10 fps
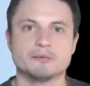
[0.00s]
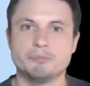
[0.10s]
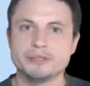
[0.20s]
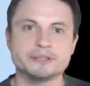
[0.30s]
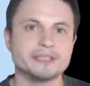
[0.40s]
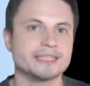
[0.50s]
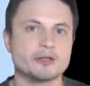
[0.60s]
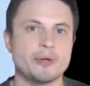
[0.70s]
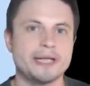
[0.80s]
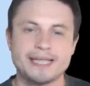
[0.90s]
build and
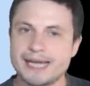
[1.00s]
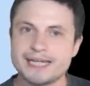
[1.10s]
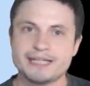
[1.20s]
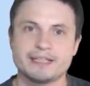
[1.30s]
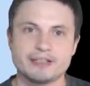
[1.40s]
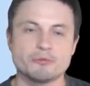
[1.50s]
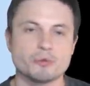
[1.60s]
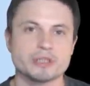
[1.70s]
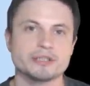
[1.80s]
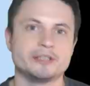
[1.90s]
create anything they
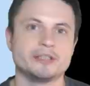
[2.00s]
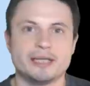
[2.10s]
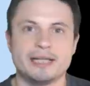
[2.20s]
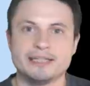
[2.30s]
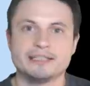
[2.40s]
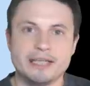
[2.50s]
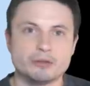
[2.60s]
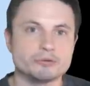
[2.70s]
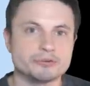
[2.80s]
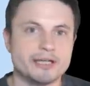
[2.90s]
wanted, and then
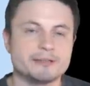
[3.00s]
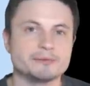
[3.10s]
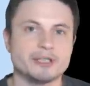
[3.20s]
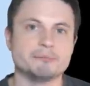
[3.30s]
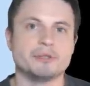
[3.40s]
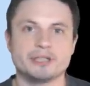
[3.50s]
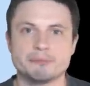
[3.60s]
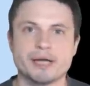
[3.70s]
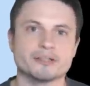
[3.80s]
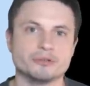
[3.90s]
take those items and bring
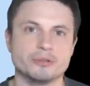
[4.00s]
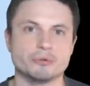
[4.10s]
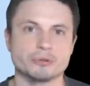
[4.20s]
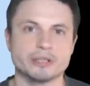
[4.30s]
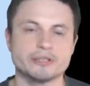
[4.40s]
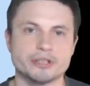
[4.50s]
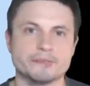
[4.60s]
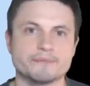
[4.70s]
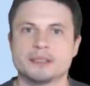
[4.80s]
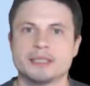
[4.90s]
them back to their own
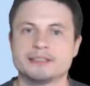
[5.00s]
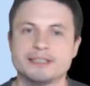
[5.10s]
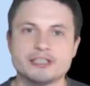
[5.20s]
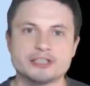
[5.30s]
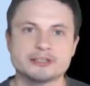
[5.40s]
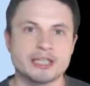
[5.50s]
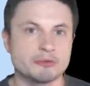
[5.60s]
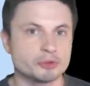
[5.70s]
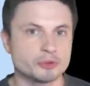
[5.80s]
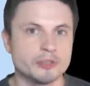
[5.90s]
country. And essentially,
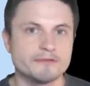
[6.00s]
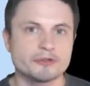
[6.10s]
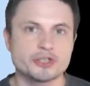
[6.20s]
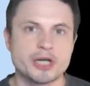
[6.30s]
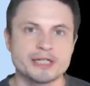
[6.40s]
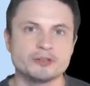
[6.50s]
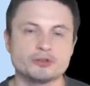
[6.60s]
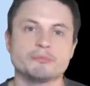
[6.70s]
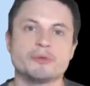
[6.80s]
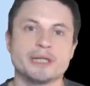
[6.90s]
it was a way for China
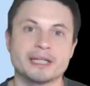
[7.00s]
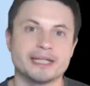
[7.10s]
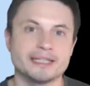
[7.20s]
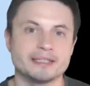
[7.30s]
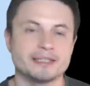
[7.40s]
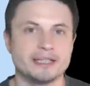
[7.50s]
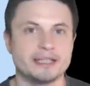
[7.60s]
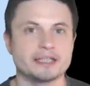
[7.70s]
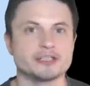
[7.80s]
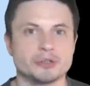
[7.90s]
to bring in
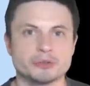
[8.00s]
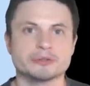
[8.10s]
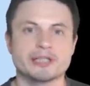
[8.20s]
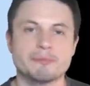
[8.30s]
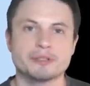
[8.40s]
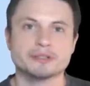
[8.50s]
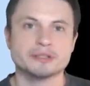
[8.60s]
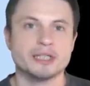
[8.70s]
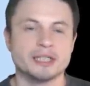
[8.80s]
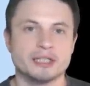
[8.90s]
the external
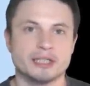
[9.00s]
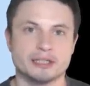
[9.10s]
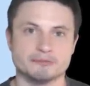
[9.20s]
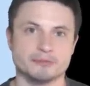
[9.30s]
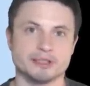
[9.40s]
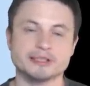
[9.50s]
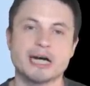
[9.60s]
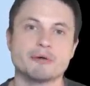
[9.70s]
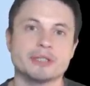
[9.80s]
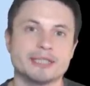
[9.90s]
capital um,
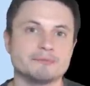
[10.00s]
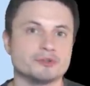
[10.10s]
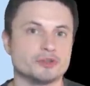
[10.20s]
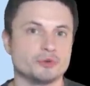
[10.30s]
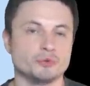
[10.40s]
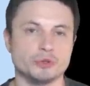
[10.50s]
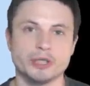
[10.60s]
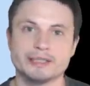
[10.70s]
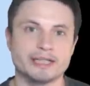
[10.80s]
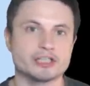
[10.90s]
allowing them to
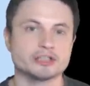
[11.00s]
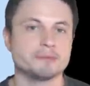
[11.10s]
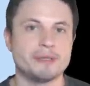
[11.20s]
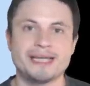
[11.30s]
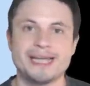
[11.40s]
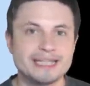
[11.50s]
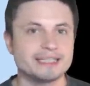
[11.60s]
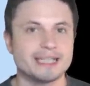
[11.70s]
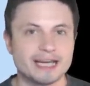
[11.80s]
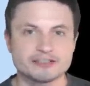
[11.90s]
not actually pay
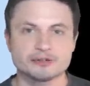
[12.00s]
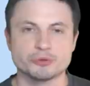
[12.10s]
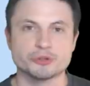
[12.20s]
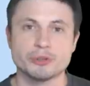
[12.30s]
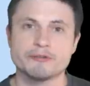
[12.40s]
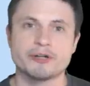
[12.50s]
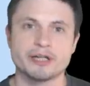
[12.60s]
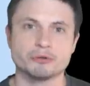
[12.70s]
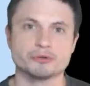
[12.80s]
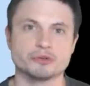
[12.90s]
any taxes whatsoever
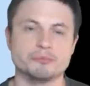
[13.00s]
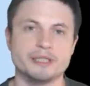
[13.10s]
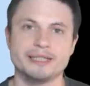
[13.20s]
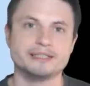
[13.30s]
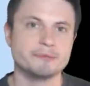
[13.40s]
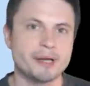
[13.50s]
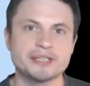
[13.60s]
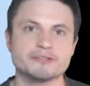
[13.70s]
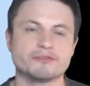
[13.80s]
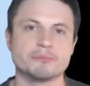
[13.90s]
and also be
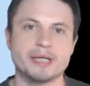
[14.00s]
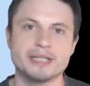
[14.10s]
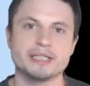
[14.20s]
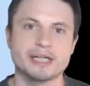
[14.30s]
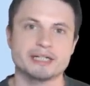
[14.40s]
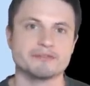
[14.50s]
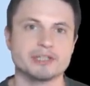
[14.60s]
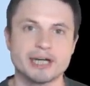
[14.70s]
independent from any kind of